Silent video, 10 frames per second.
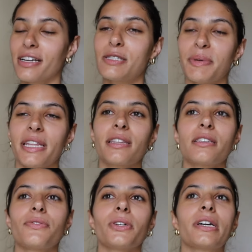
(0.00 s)
It's been like
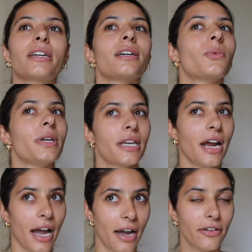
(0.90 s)
this for like a week and
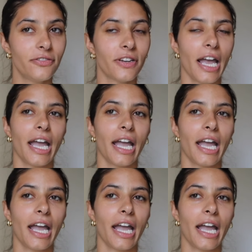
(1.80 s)
a half